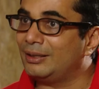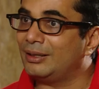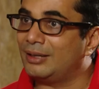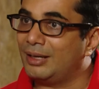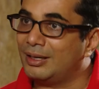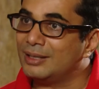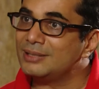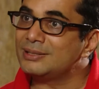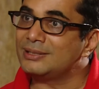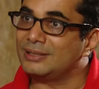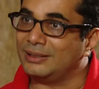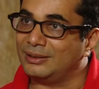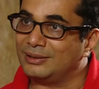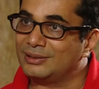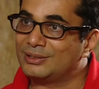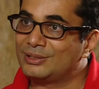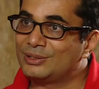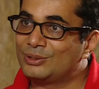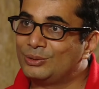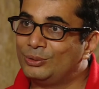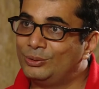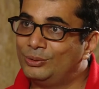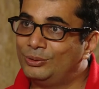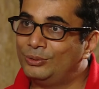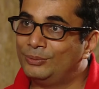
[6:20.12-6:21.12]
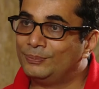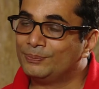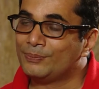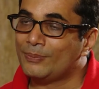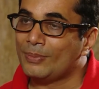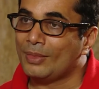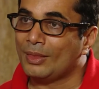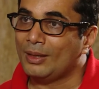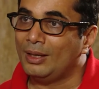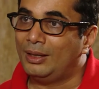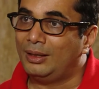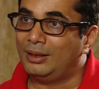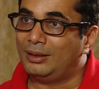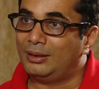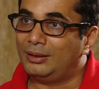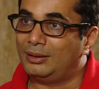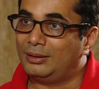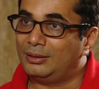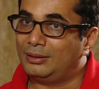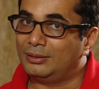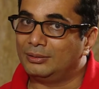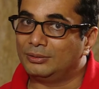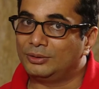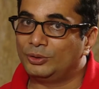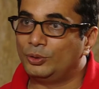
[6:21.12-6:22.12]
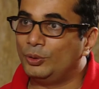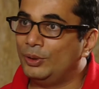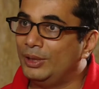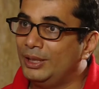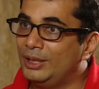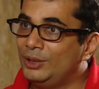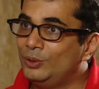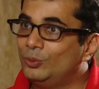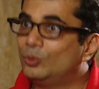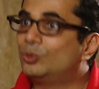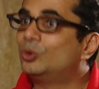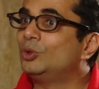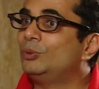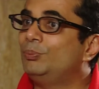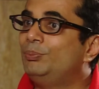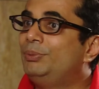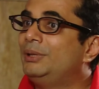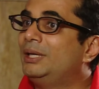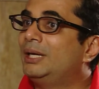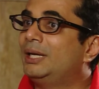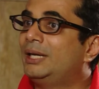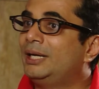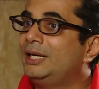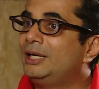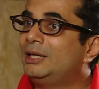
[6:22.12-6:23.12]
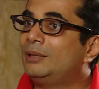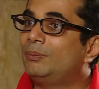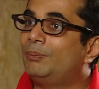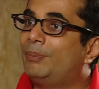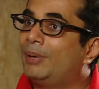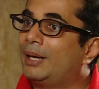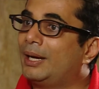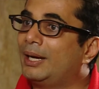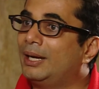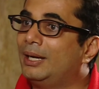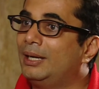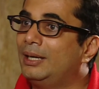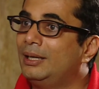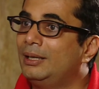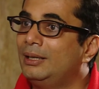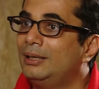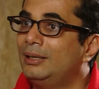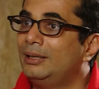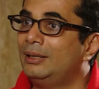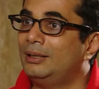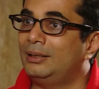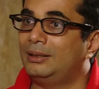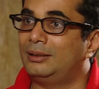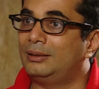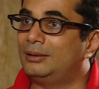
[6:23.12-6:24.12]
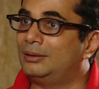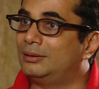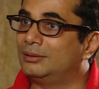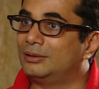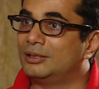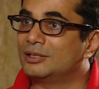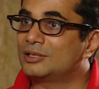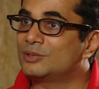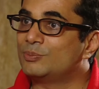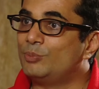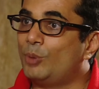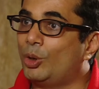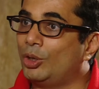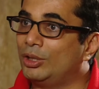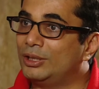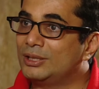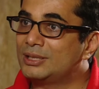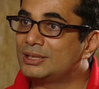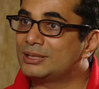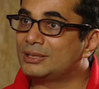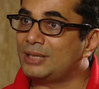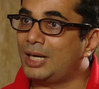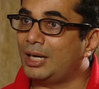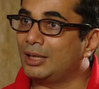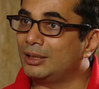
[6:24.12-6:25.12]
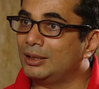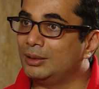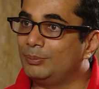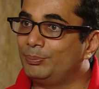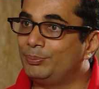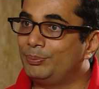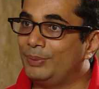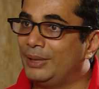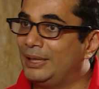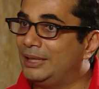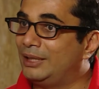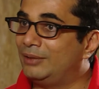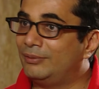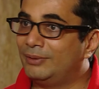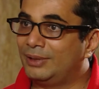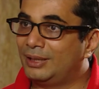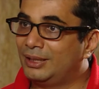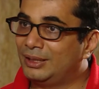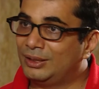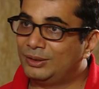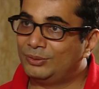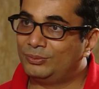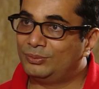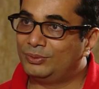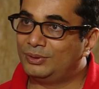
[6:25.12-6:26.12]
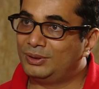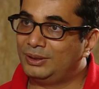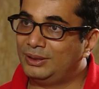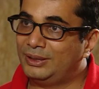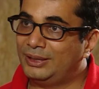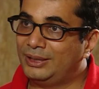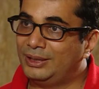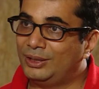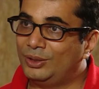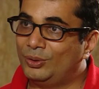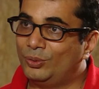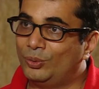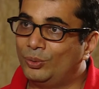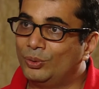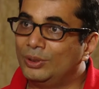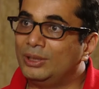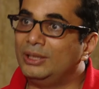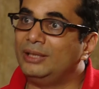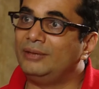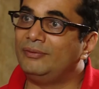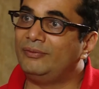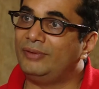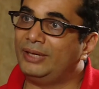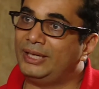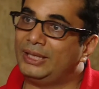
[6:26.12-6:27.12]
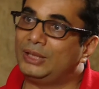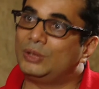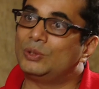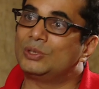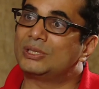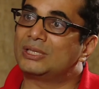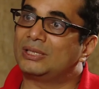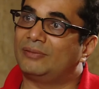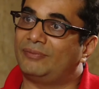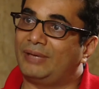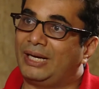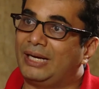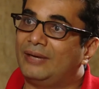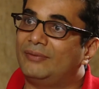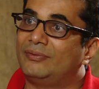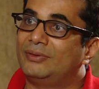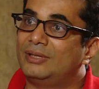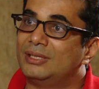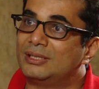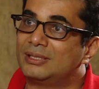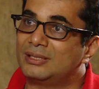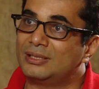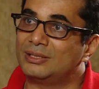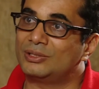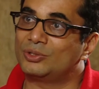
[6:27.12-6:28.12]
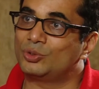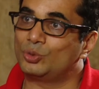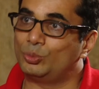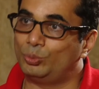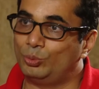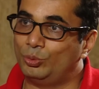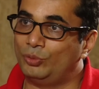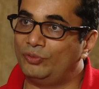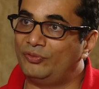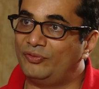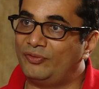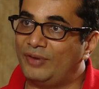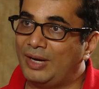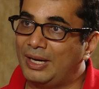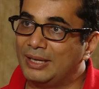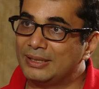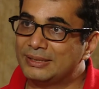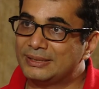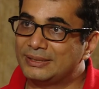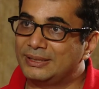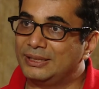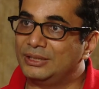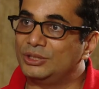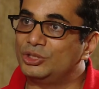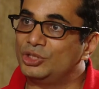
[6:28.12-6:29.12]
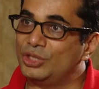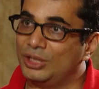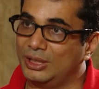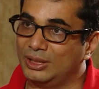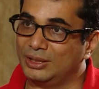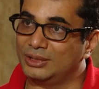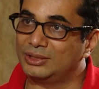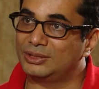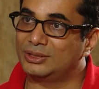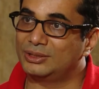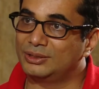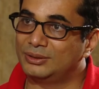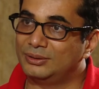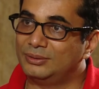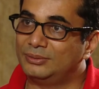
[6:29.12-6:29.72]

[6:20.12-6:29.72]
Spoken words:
car sales. So today you could be hit by the smallest startup anywhere in the world, and the only way to survive this is to move fast and change.